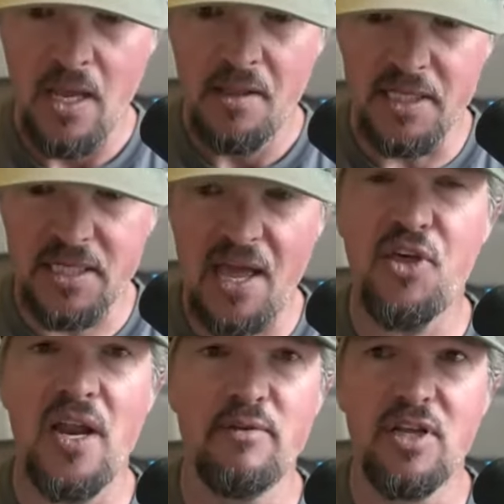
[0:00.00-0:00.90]
this guy
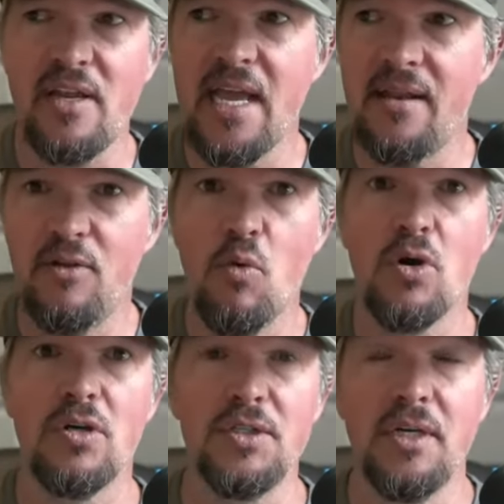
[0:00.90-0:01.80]
thought he was going to get the
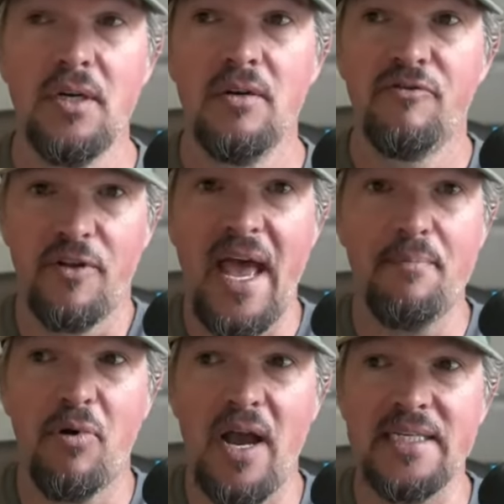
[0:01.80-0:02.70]
world for that
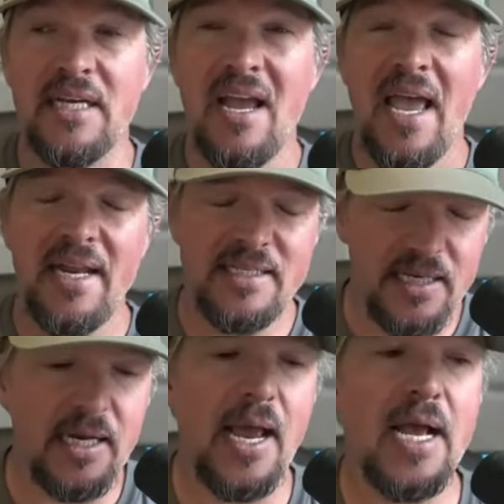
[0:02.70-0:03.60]
price. And I said,
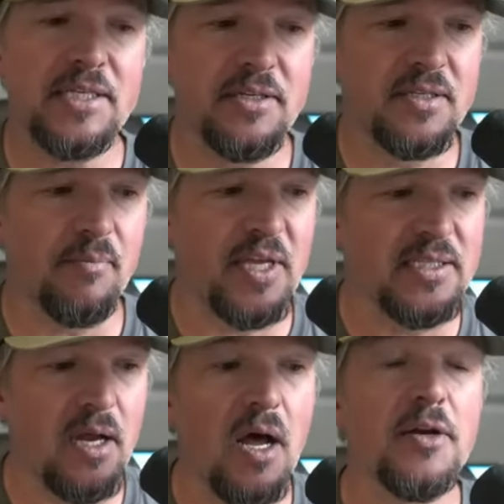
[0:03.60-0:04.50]
Can I ask you something? Is
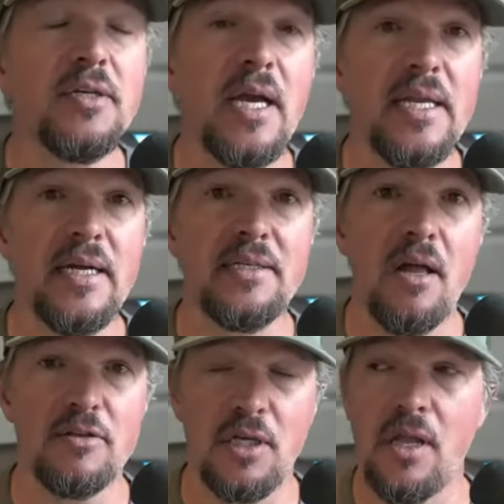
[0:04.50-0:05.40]

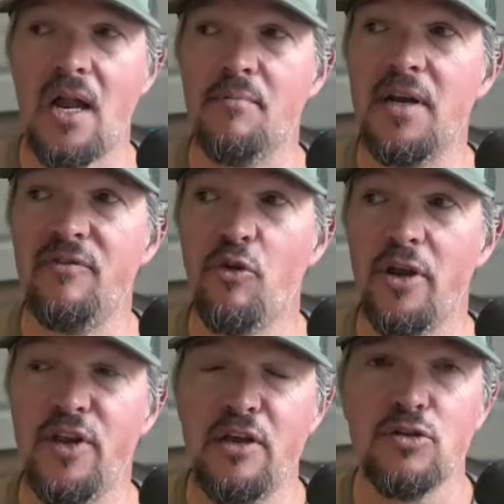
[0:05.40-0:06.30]
$199 a lot of money for you?
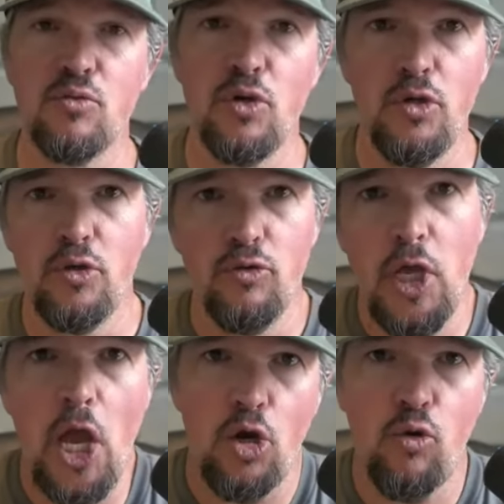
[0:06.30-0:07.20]
And he goes, Well,
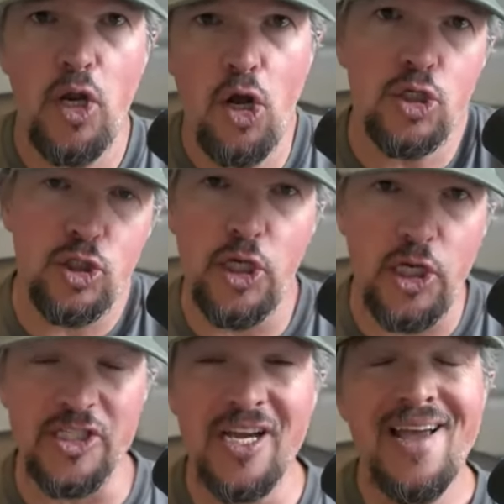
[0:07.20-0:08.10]
yeah, quite honestly, it
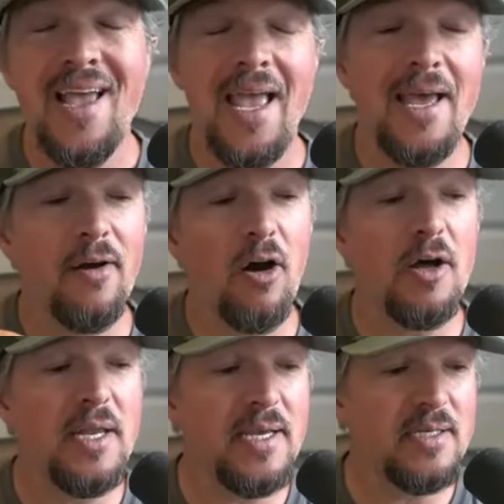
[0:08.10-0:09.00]
is. And on
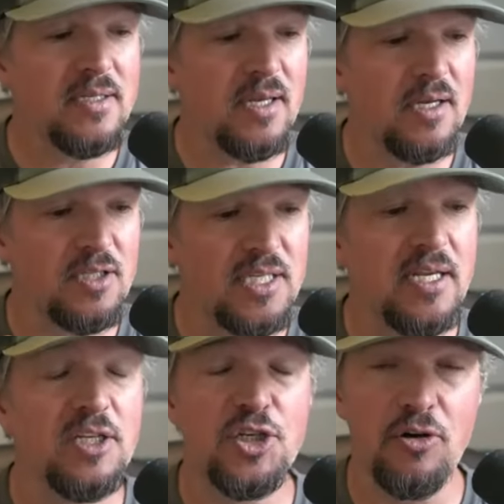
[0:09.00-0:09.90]
his
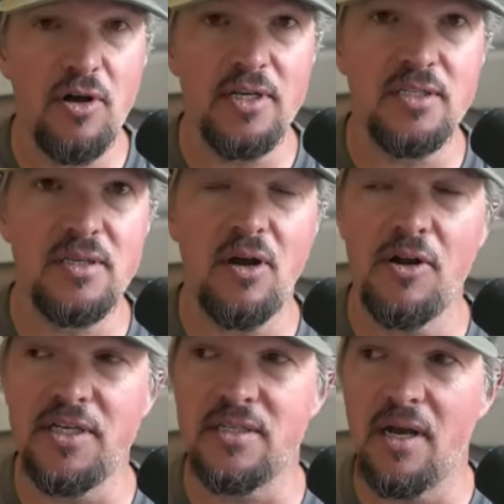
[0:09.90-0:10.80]
signature on his on
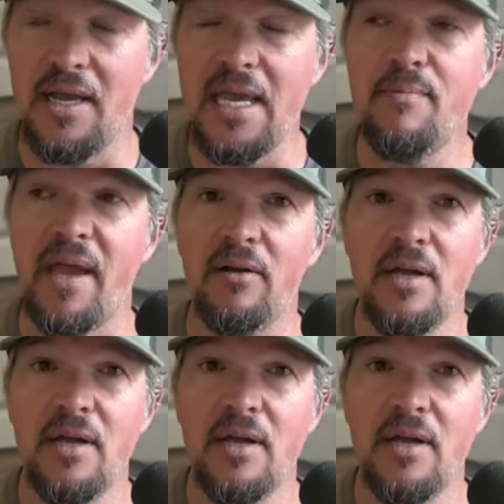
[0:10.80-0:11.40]
his uh, email,